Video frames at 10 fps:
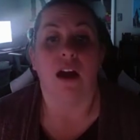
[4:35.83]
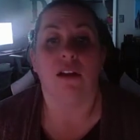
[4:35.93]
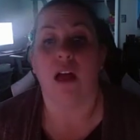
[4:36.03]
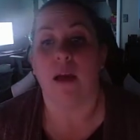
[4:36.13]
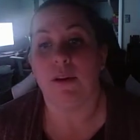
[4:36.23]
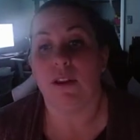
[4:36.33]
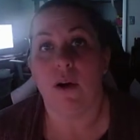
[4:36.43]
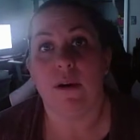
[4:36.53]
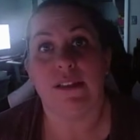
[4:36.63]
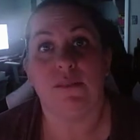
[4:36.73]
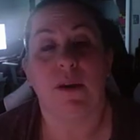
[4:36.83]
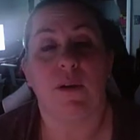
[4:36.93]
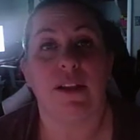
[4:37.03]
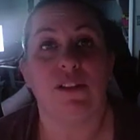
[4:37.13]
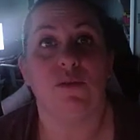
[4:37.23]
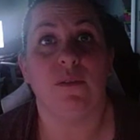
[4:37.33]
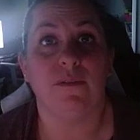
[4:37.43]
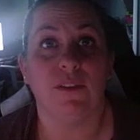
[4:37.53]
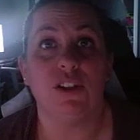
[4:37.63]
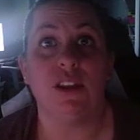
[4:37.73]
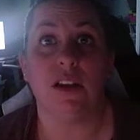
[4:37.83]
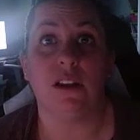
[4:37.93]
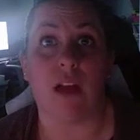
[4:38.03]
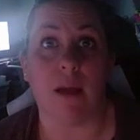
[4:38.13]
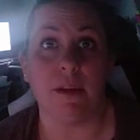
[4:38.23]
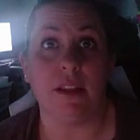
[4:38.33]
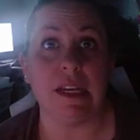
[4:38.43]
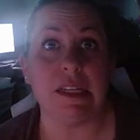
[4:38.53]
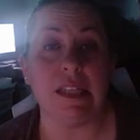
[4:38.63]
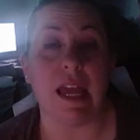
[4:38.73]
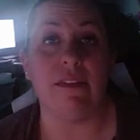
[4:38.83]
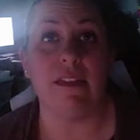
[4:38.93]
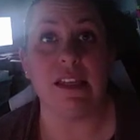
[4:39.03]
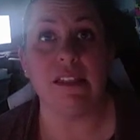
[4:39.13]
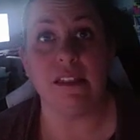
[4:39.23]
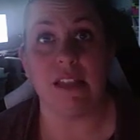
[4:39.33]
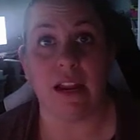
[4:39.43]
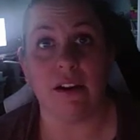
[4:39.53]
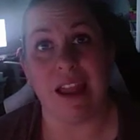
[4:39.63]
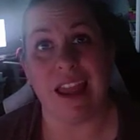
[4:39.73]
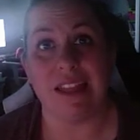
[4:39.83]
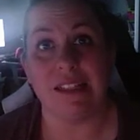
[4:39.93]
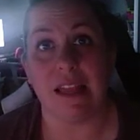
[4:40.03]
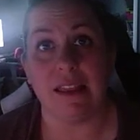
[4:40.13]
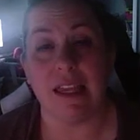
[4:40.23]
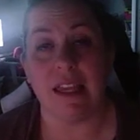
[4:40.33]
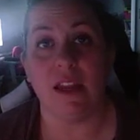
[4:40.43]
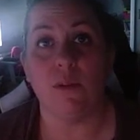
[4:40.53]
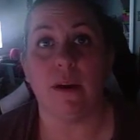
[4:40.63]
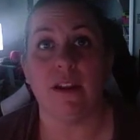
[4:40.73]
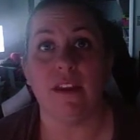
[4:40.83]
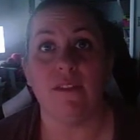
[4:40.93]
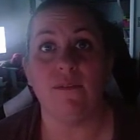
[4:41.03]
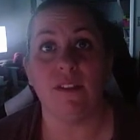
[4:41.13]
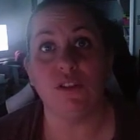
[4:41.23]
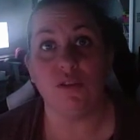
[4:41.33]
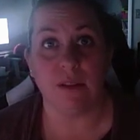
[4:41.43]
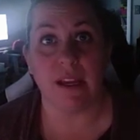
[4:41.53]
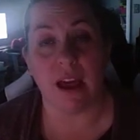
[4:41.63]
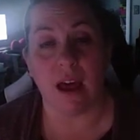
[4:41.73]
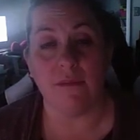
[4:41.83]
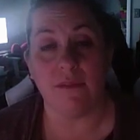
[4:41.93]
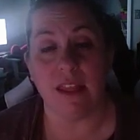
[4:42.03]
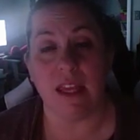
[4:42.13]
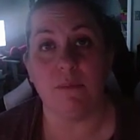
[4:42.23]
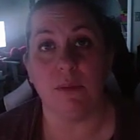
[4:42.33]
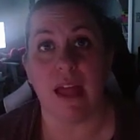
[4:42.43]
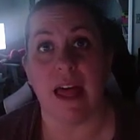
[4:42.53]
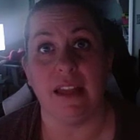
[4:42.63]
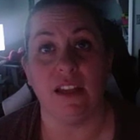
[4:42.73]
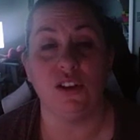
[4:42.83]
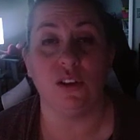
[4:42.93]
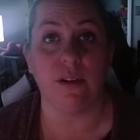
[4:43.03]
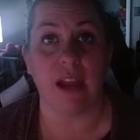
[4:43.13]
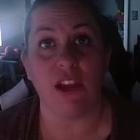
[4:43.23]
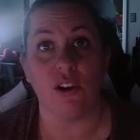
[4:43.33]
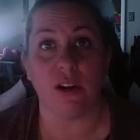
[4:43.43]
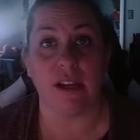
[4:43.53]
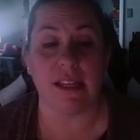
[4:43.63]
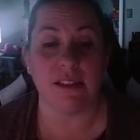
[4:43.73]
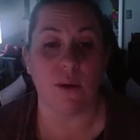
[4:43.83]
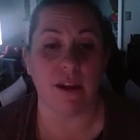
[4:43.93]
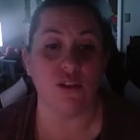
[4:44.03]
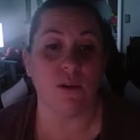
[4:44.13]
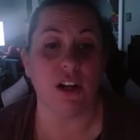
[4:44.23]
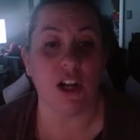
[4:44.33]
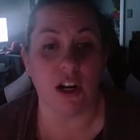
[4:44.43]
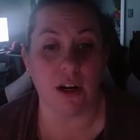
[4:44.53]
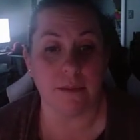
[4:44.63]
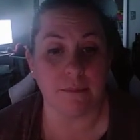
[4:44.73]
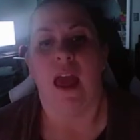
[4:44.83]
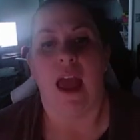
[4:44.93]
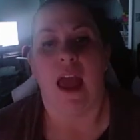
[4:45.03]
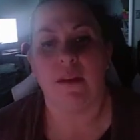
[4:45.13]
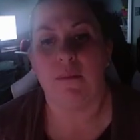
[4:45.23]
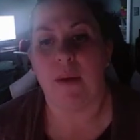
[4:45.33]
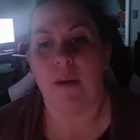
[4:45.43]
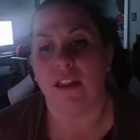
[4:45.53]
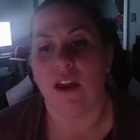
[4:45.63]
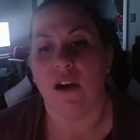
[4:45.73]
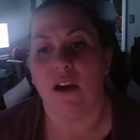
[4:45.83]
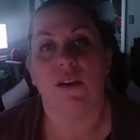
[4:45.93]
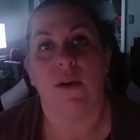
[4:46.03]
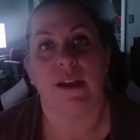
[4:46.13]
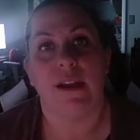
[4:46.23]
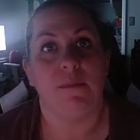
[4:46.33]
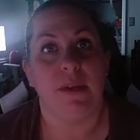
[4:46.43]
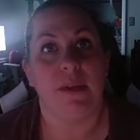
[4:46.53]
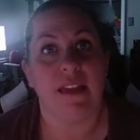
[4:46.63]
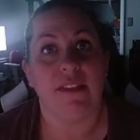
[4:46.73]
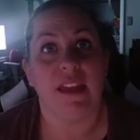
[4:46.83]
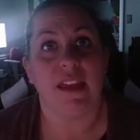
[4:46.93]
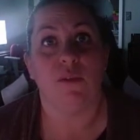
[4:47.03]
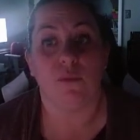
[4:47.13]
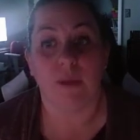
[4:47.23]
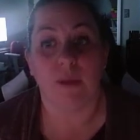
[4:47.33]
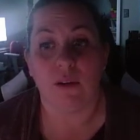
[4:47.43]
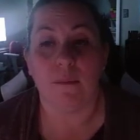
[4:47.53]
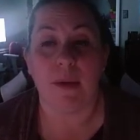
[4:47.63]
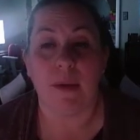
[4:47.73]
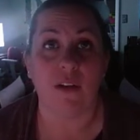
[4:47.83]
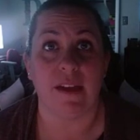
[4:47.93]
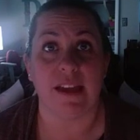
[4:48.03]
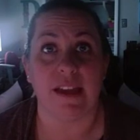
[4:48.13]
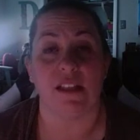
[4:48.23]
Glomerulo is going to refer to the glomerulus, and this is an area inside the kidney where the filtering of the blood to create urine is going to occur. And then pileo is going to be the renal pelvis.